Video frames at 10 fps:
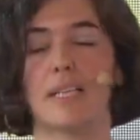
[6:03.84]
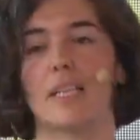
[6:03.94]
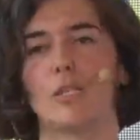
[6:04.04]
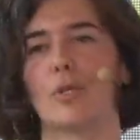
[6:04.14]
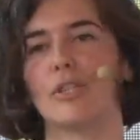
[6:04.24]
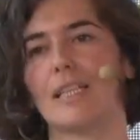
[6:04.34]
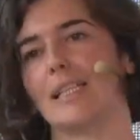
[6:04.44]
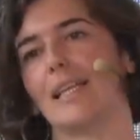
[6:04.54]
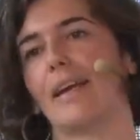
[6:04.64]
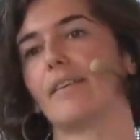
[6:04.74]

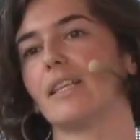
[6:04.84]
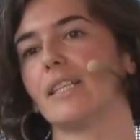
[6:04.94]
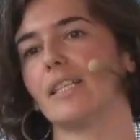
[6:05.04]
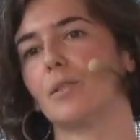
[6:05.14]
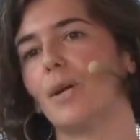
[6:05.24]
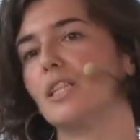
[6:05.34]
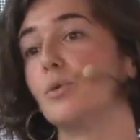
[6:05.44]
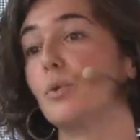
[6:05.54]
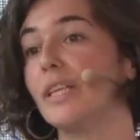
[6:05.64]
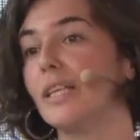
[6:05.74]
historical areas, what
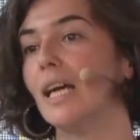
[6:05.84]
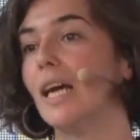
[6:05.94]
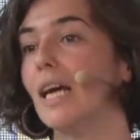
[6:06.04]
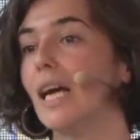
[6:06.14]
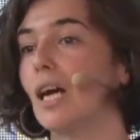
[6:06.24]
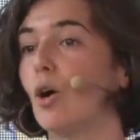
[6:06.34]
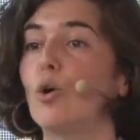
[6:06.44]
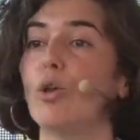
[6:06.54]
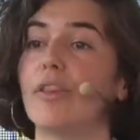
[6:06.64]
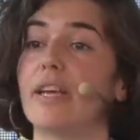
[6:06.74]
we
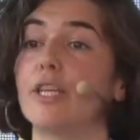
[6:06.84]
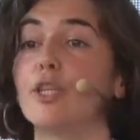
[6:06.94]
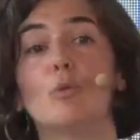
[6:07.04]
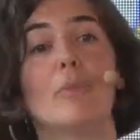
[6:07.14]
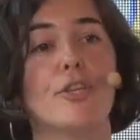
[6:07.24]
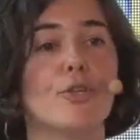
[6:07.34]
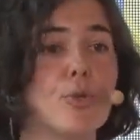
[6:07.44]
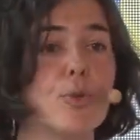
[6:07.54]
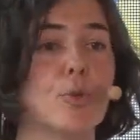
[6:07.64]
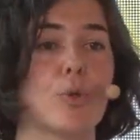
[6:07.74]
call then
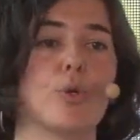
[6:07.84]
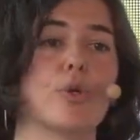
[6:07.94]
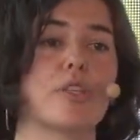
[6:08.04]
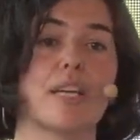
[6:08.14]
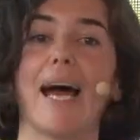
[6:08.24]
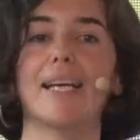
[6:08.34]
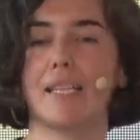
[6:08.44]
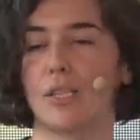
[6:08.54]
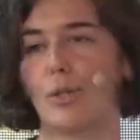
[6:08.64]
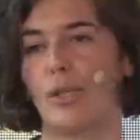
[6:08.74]
humanure or night
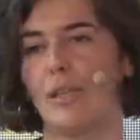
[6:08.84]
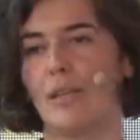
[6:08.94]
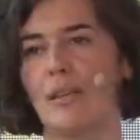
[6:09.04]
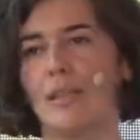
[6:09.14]
soil.